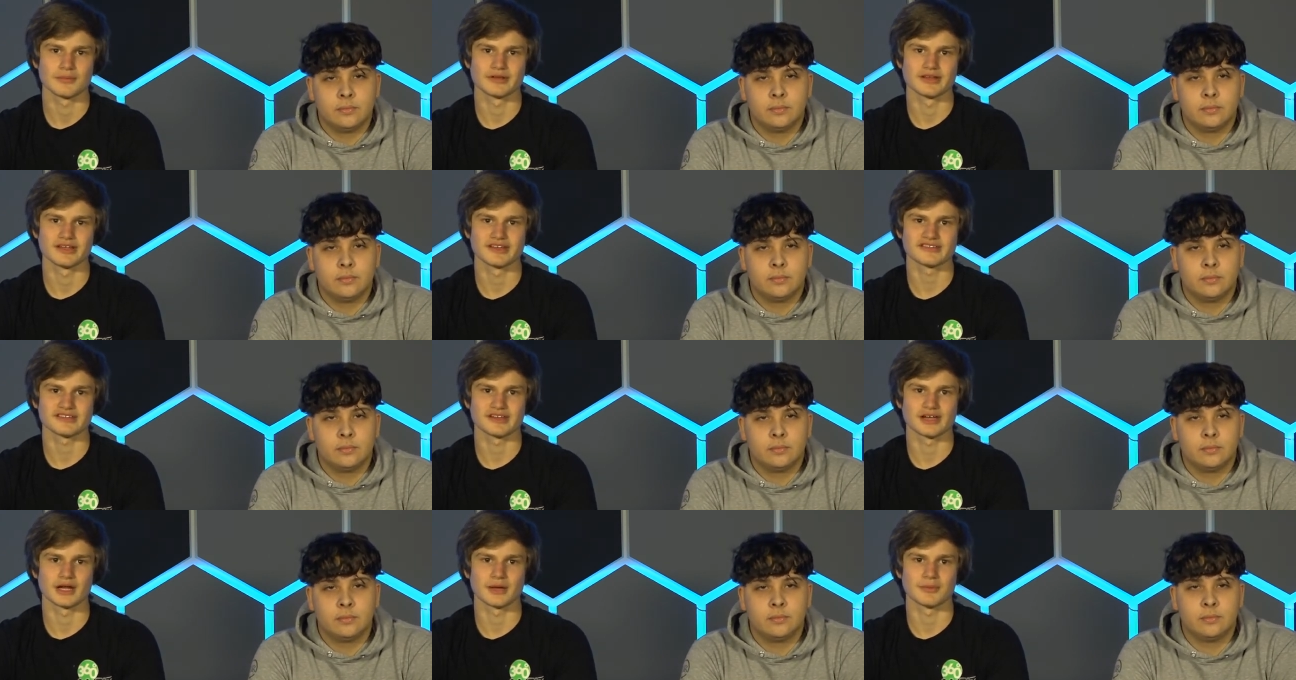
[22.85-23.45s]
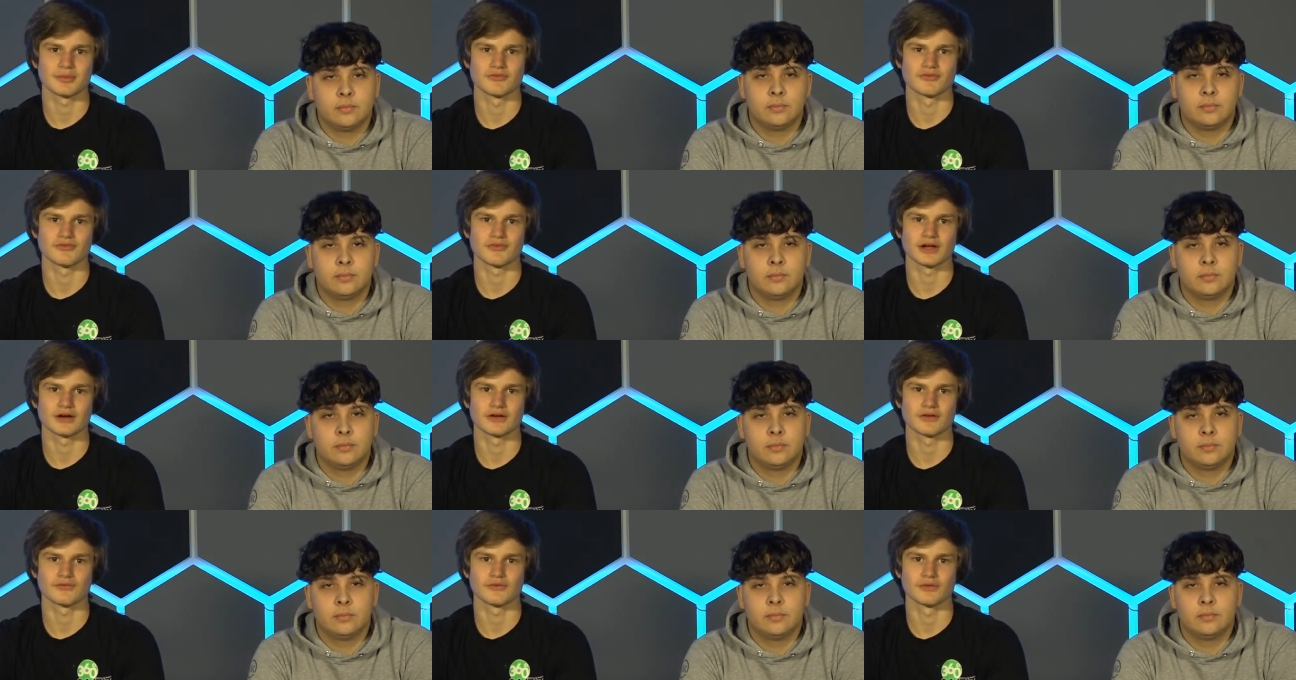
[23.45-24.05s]
Speaker 1: please sign up in
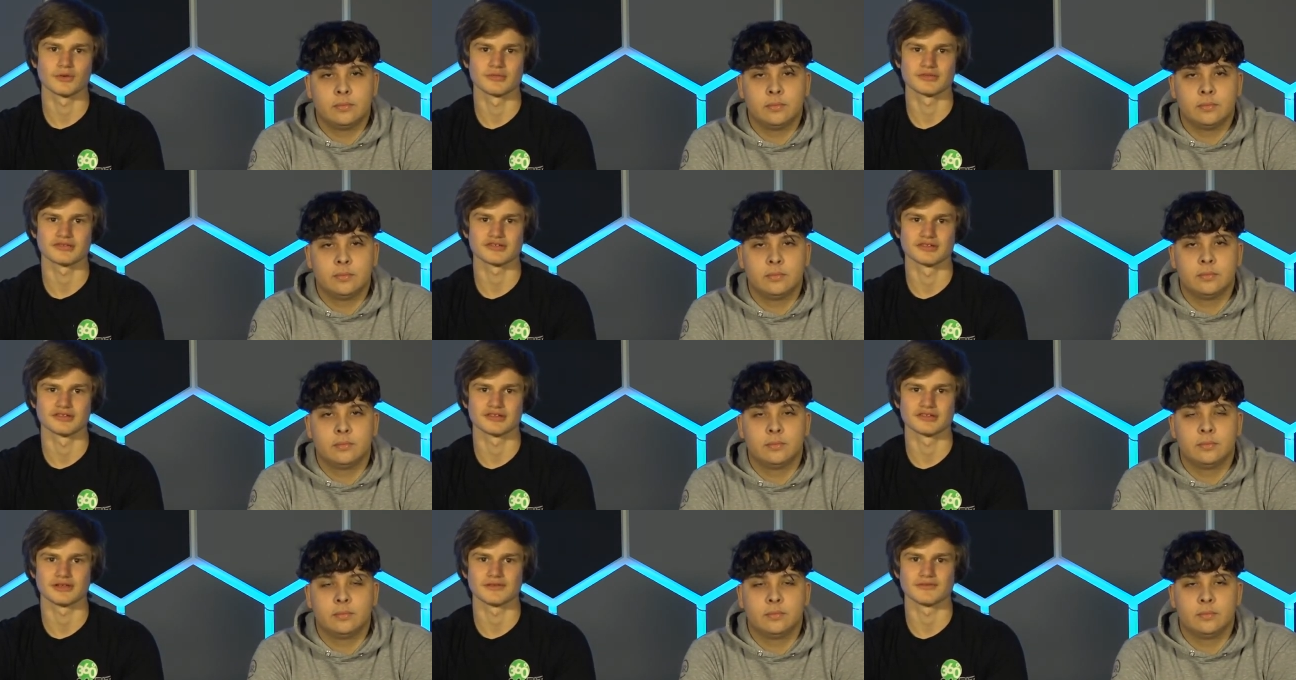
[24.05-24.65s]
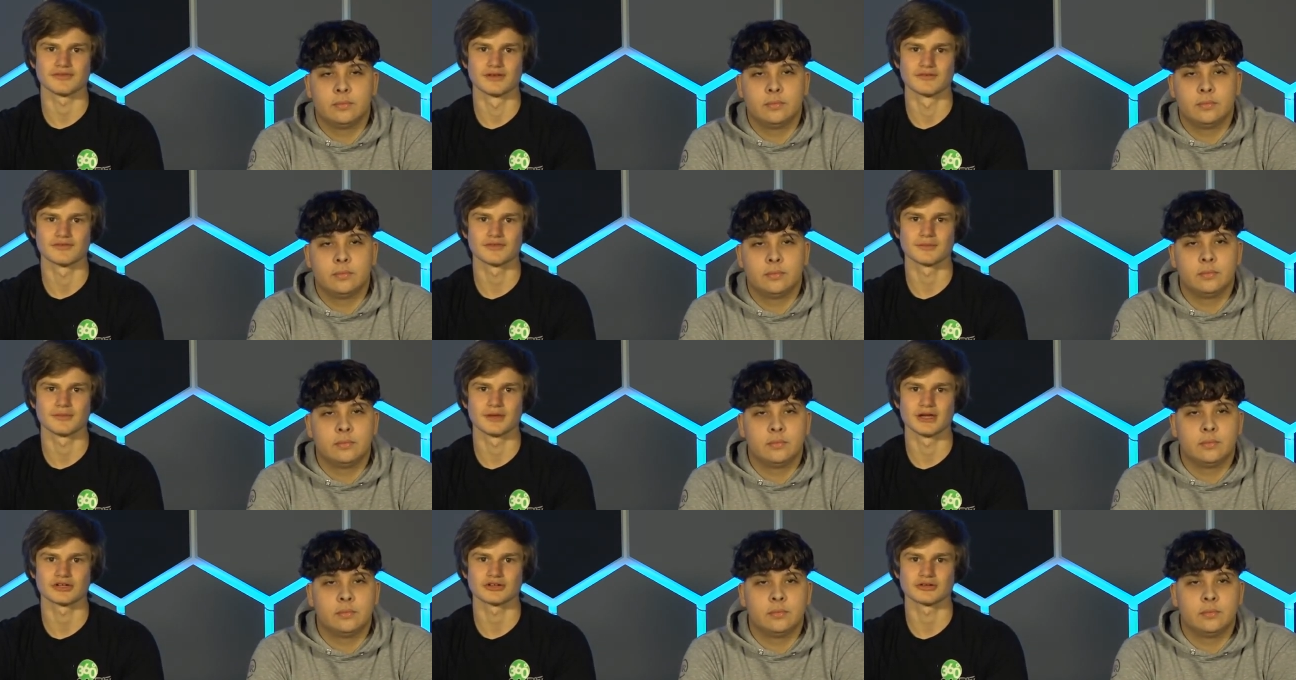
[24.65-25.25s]
final forms to receive
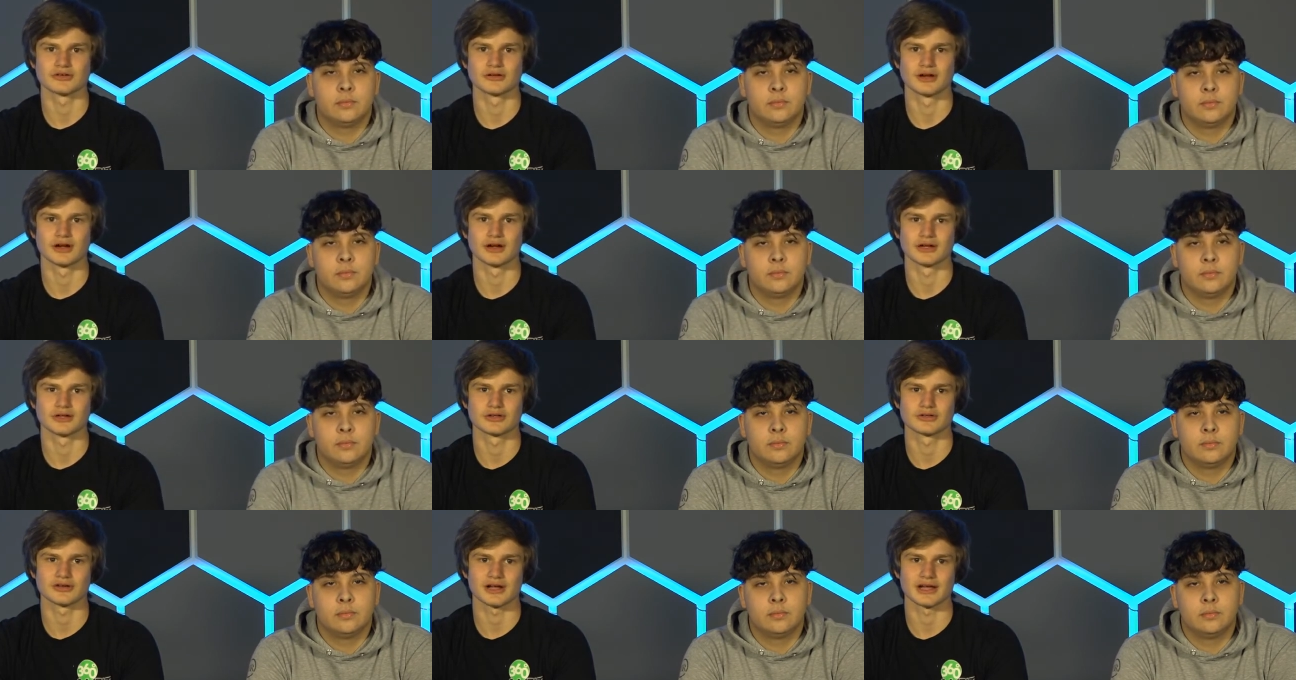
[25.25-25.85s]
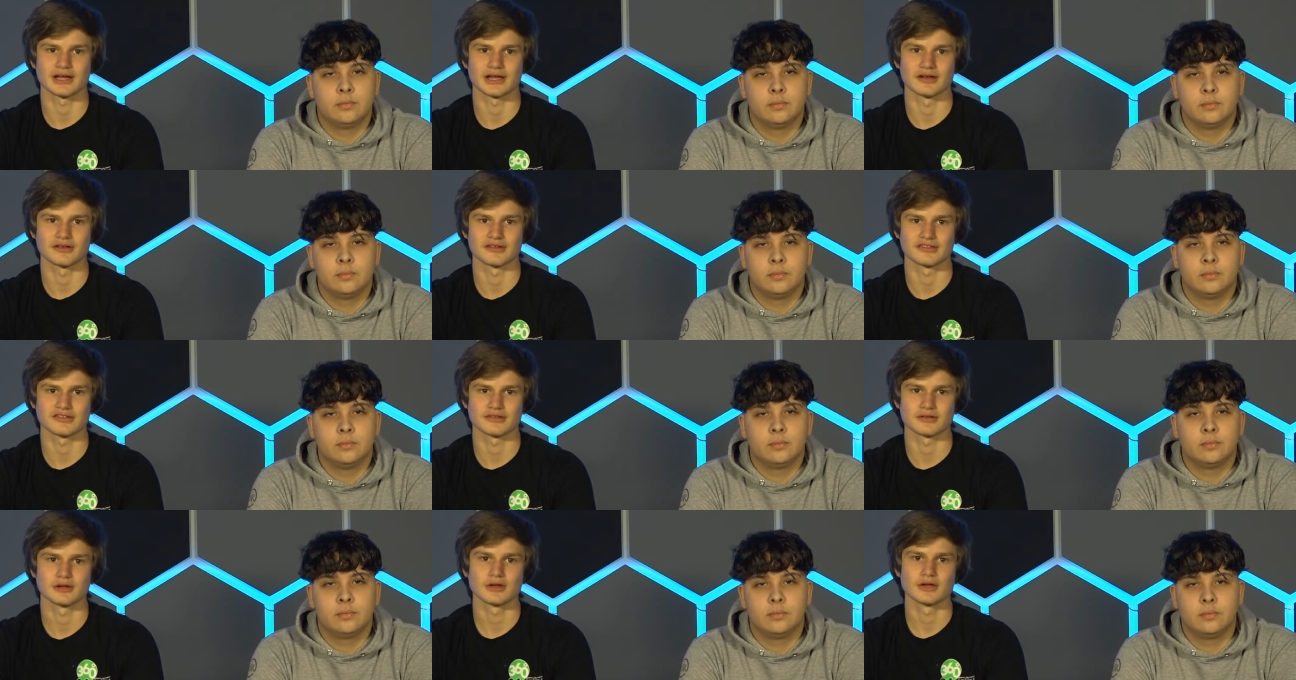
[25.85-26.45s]
information regarding
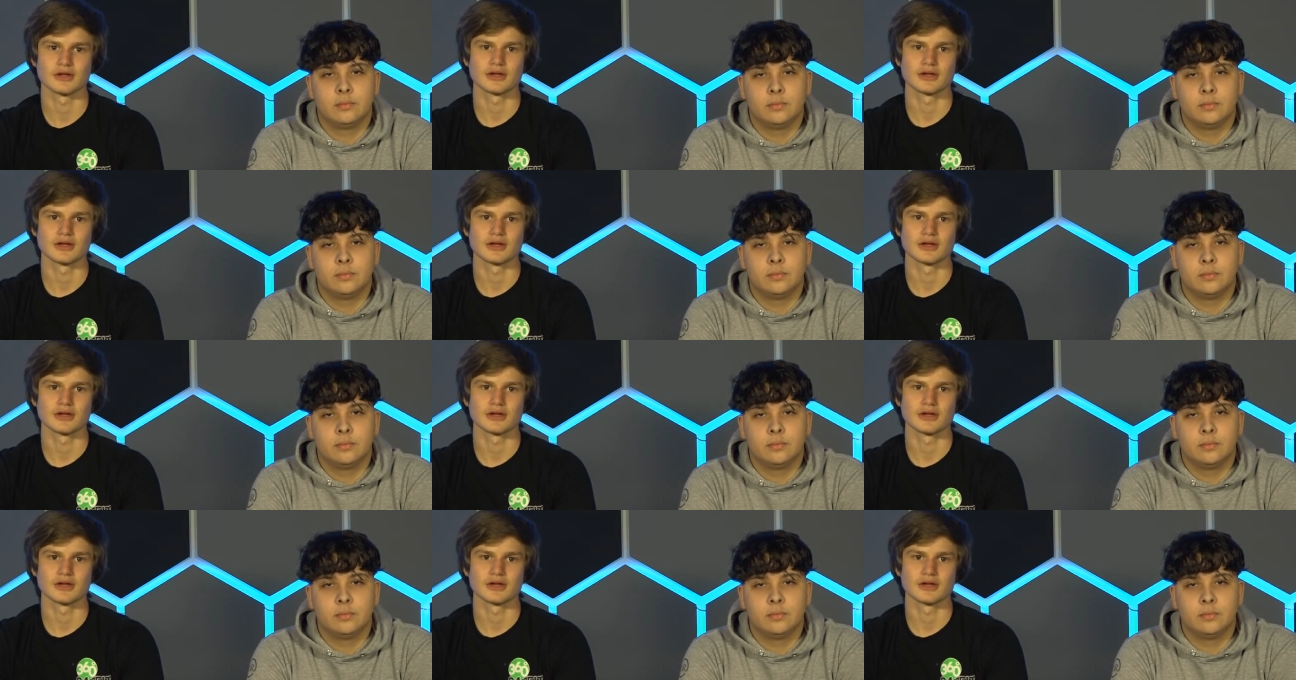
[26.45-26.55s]
tryouts.